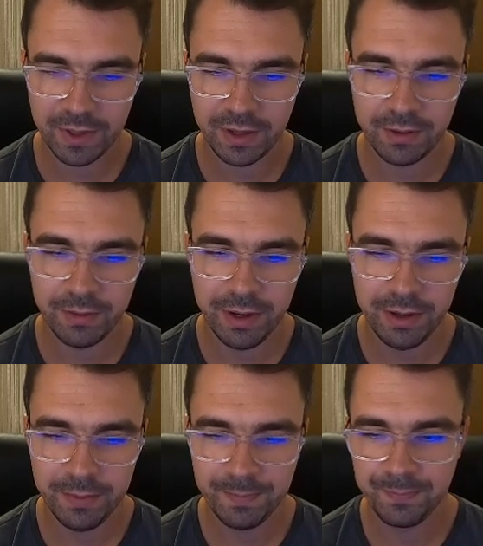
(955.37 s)
All right,
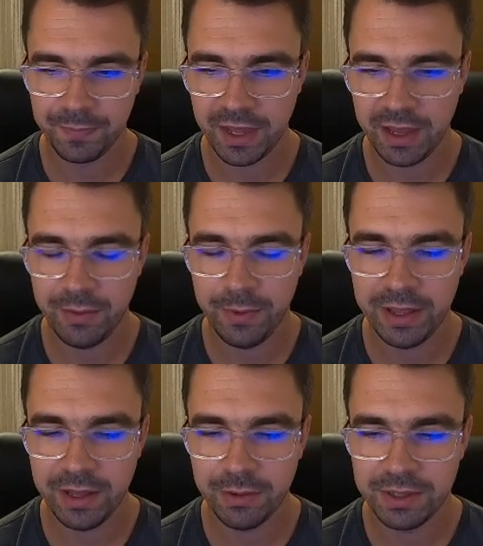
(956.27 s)
and
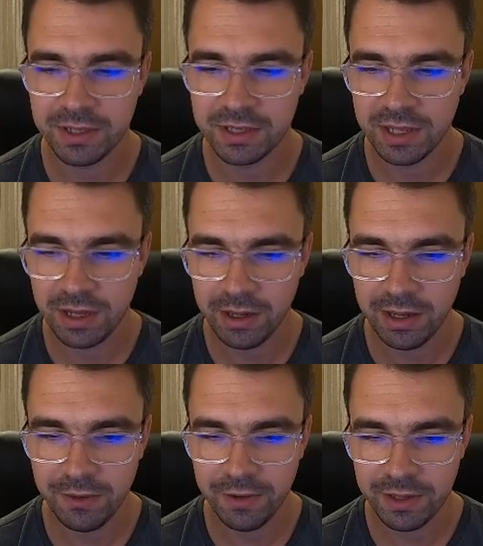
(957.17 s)
right now it's installing
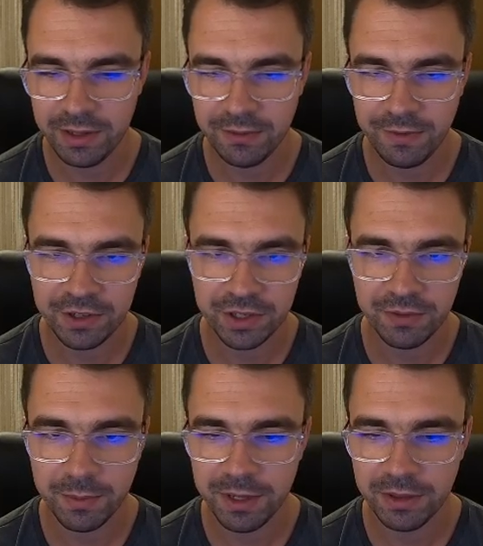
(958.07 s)
everything, fetching
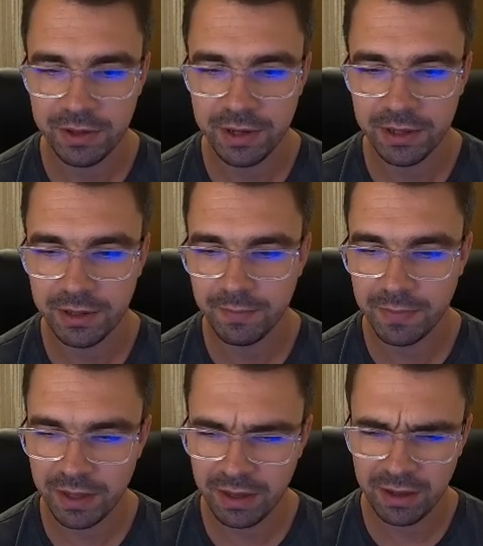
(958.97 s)
from internet.
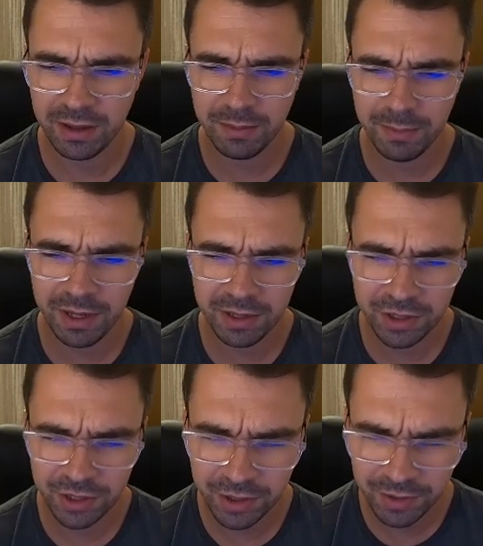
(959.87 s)
Make
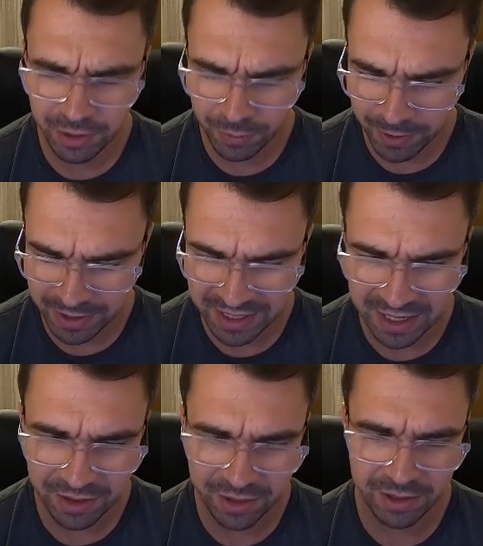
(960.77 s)
sure you need to press
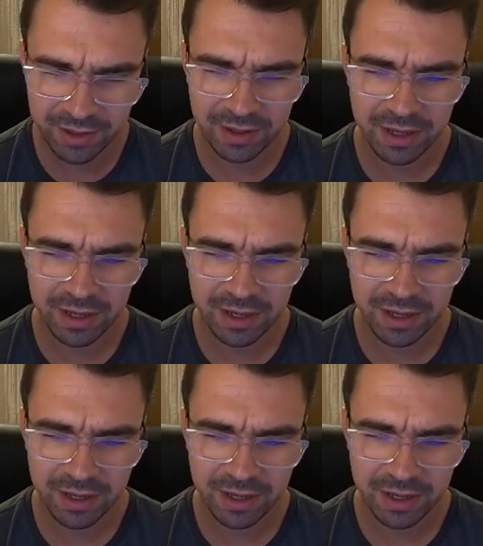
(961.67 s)
enter.